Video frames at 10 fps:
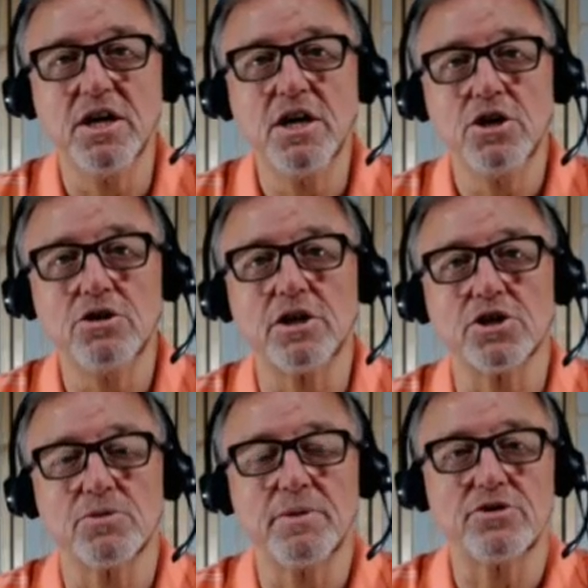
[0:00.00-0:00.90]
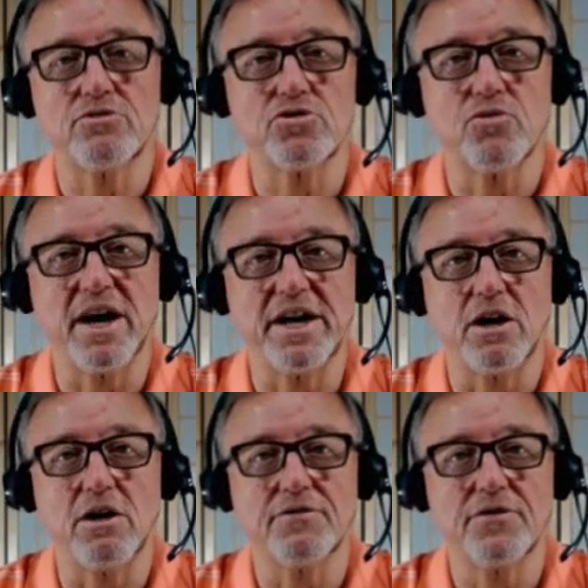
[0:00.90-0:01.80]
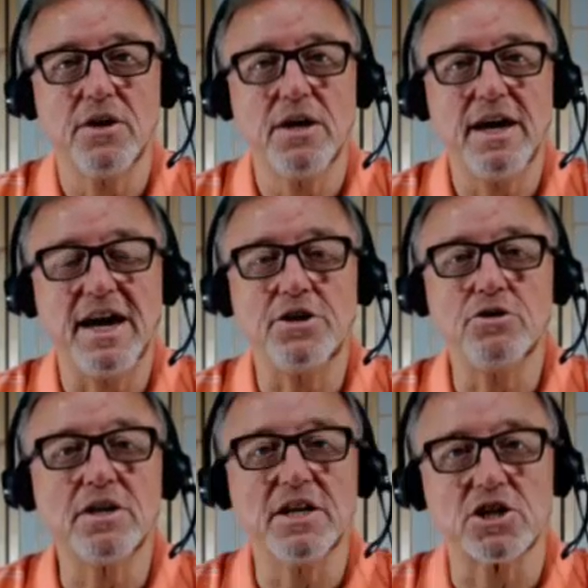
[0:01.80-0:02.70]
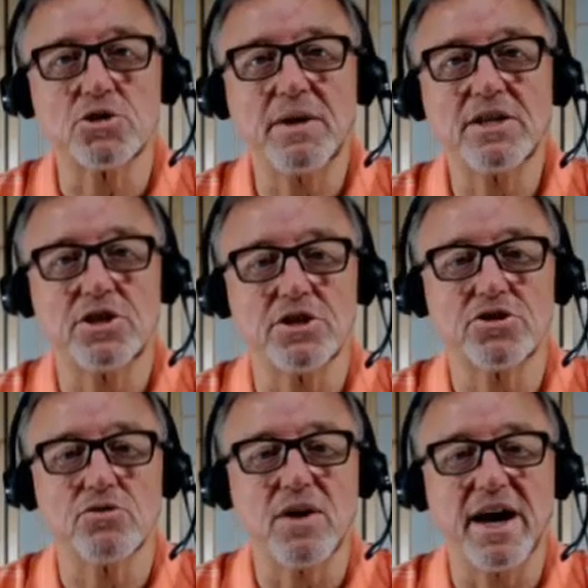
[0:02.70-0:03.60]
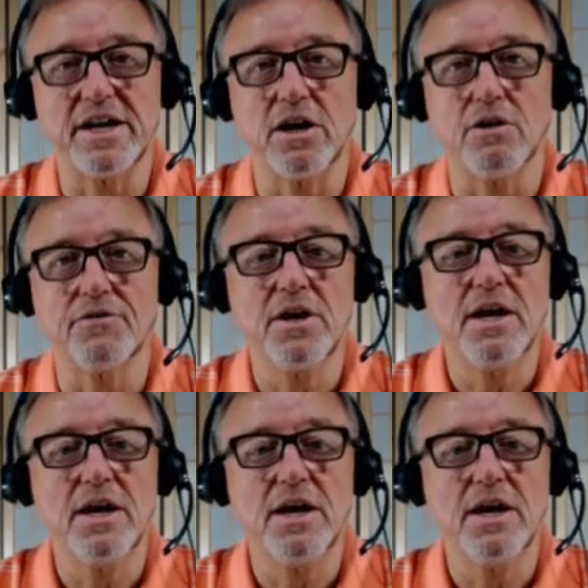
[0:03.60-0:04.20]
you get some interest write-off, and you get expenses to write off.